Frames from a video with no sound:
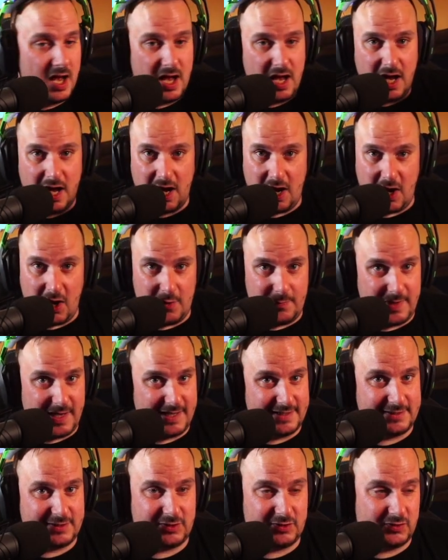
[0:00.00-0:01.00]
OBS
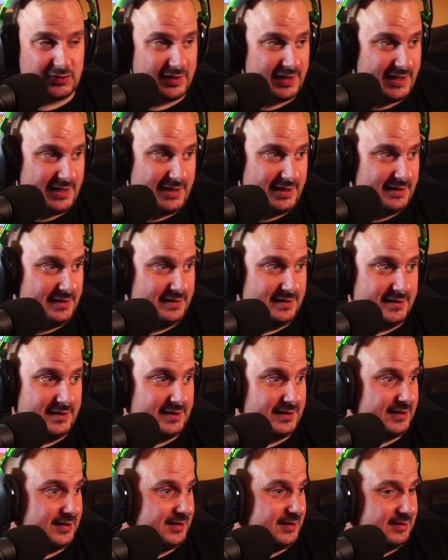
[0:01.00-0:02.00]

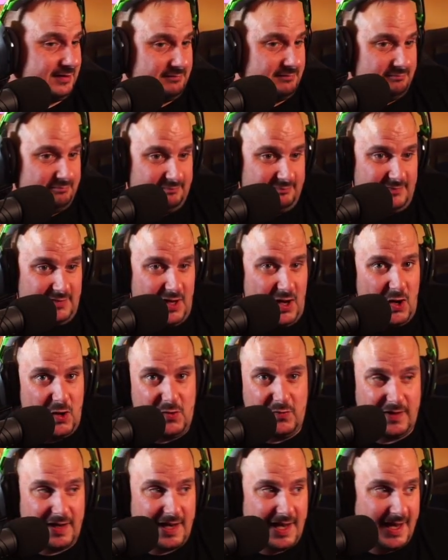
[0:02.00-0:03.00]
scenes,
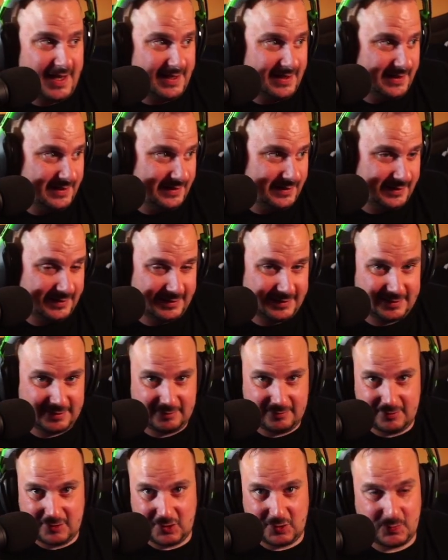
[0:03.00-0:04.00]
overlays,
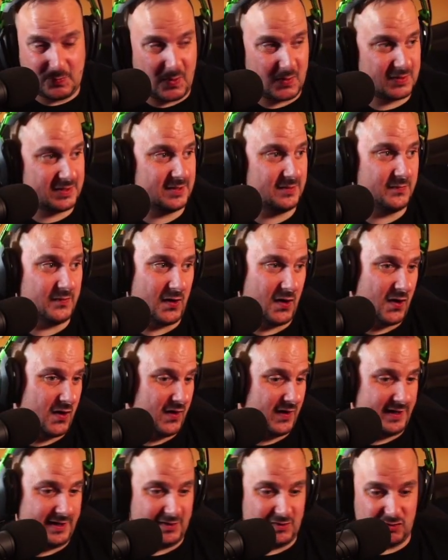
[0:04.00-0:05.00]

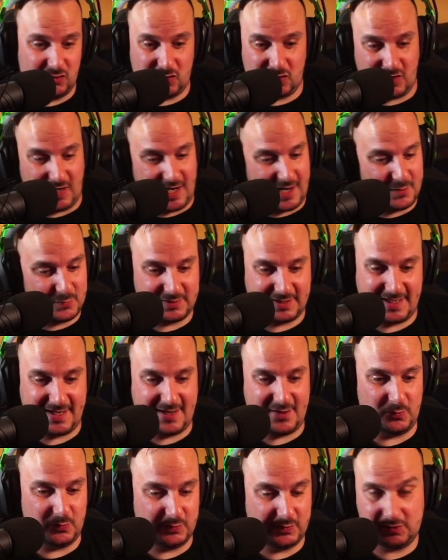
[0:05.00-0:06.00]
Spotify,
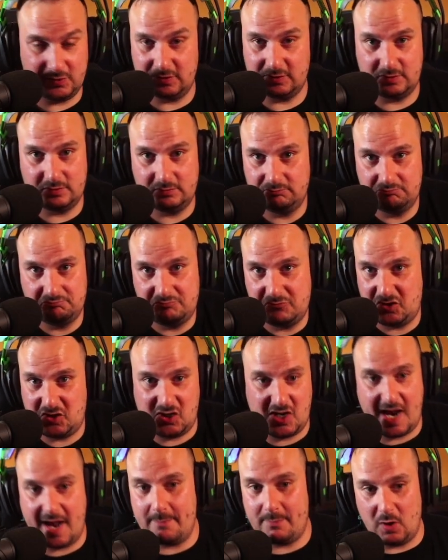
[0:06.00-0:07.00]
shout-outs,
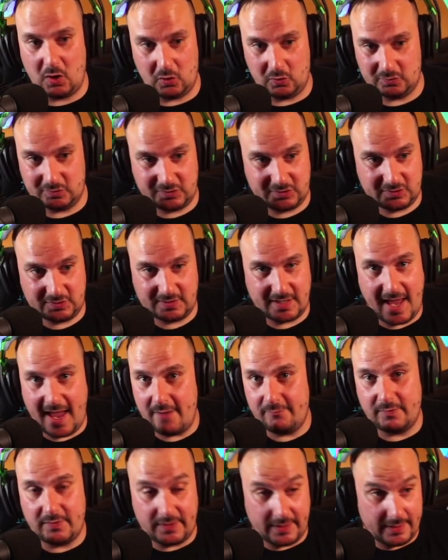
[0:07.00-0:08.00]
chatbots,
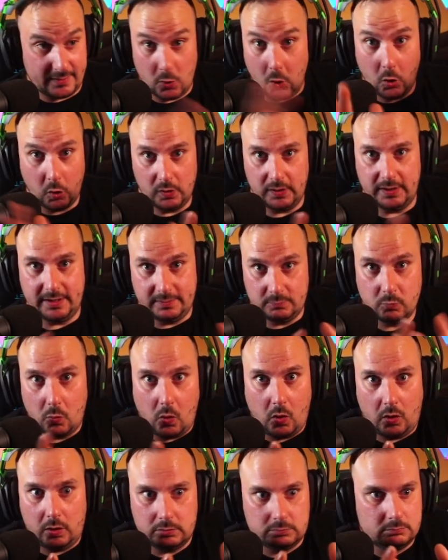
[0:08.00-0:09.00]
everything, all in
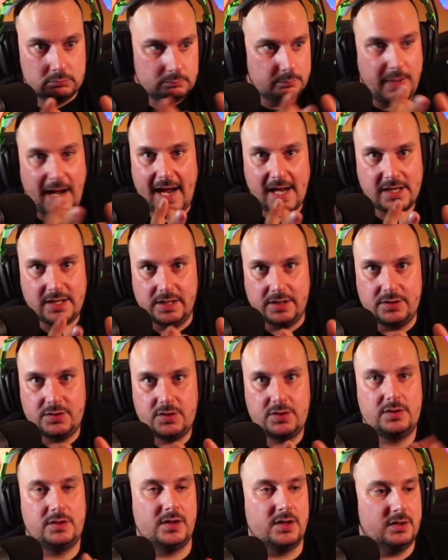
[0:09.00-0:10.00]
one
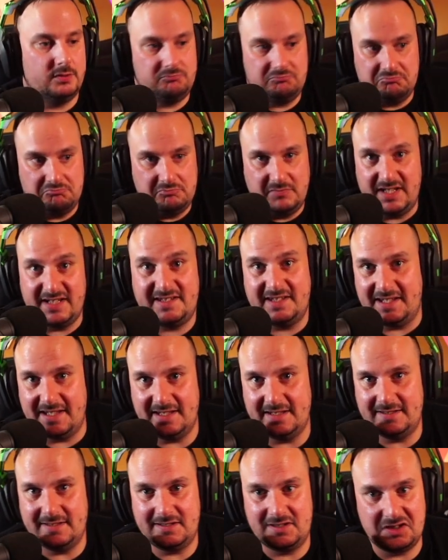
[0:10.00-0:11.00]
package that is
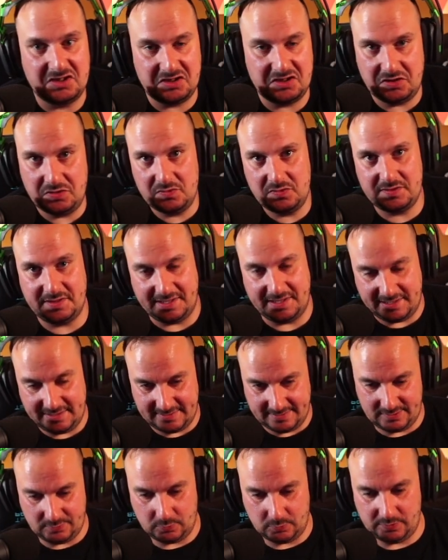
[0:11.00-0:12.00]
easy to use, easy
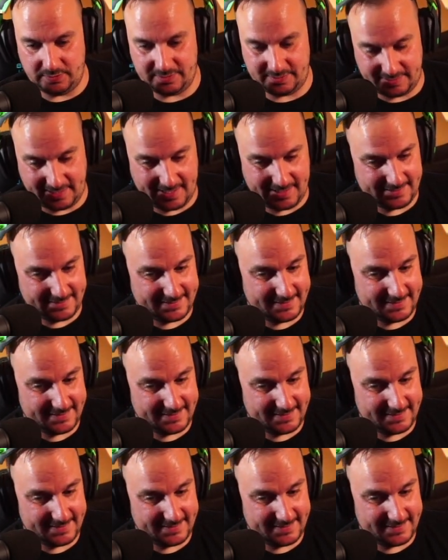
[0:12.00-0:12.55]
to understand,